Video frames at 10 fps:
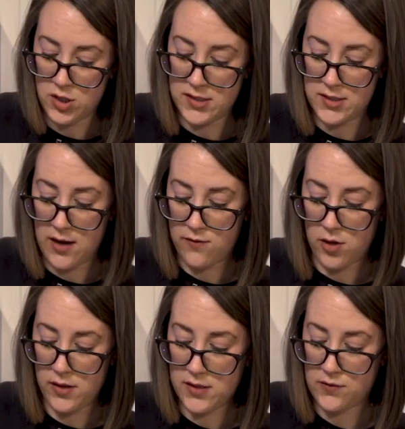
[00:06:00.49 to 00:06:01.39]
Save
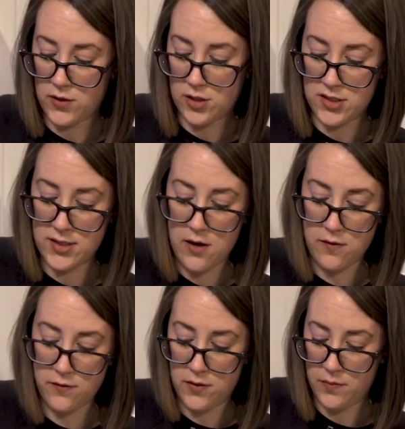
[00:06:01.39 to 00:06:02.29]
all these for
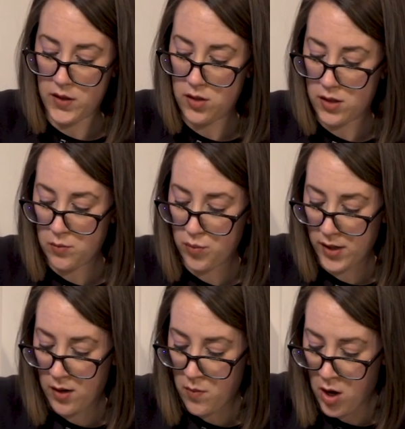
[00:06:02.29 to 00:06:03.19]
yourself. You can
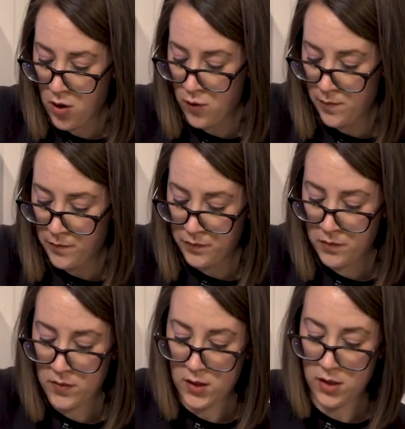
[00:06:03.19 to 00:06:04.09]
bring them home.
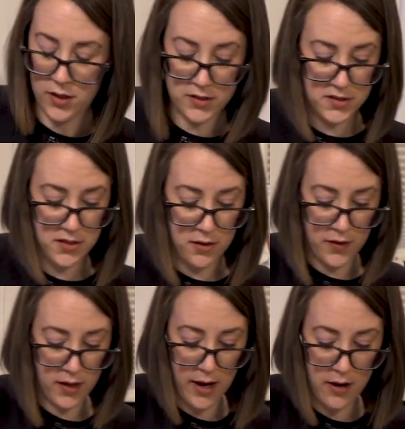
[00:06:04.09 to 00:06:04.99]
You can sit on
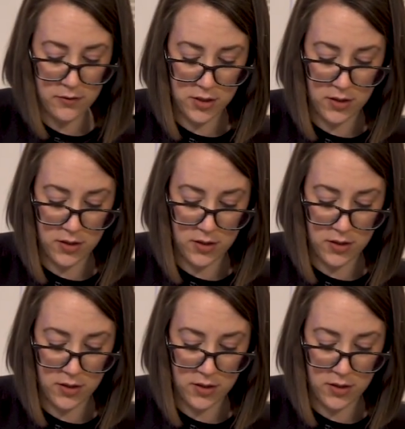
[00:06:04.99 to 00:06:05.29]
the couch.